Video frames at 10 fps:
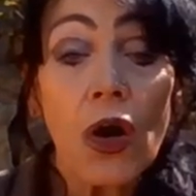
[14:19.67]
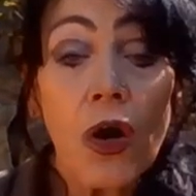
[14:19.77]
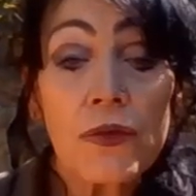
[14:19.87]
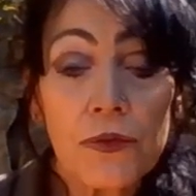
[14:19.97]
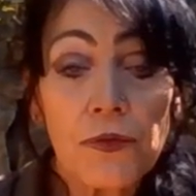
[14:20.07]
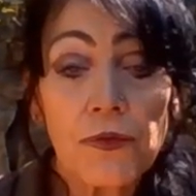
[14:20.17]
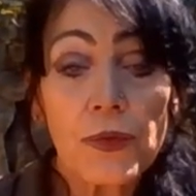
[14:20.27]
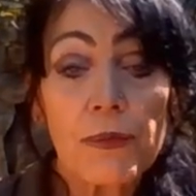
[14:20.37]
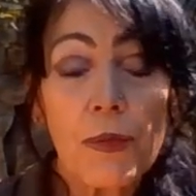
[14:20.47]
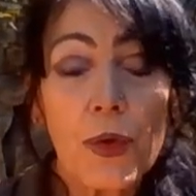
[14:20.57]
on
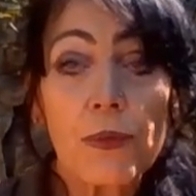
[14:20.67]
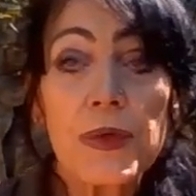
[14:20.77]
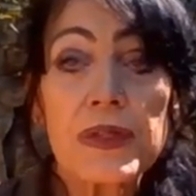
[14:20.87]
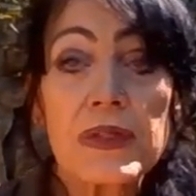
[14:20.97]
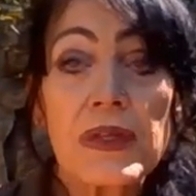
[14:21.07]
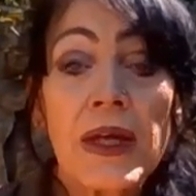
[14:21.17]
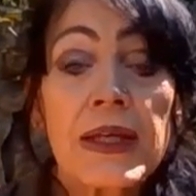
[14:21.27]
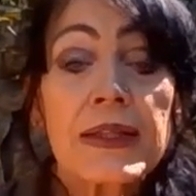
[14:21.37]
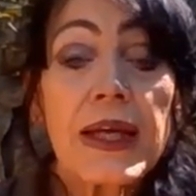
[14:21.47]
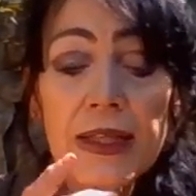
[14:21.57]
for the moment
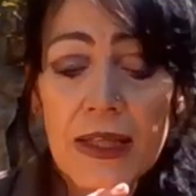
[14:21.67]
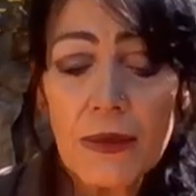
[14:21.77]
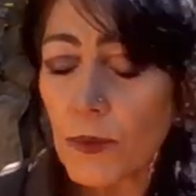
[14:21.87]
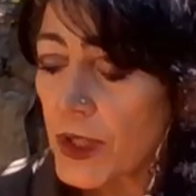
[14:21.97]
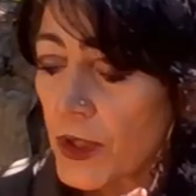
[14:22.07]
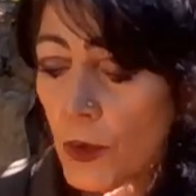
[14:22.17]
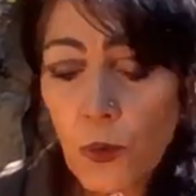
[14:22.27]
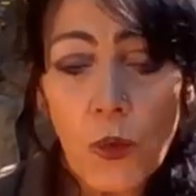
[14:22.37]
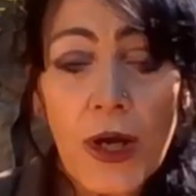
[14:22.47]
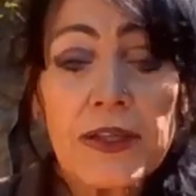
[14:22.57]
that,
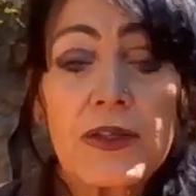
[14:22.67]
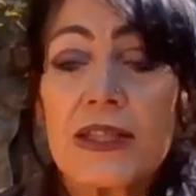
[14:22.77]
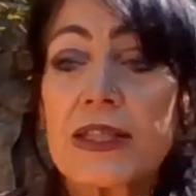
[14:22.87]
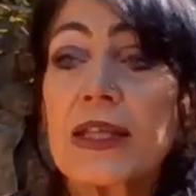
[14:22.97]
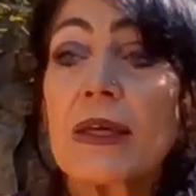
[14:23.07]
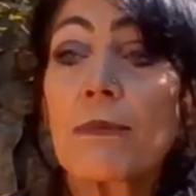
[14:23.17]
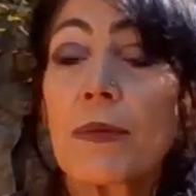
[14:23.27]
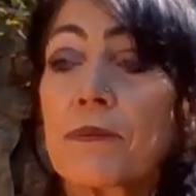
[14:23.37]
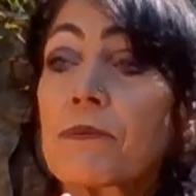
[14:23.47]
when you sleep,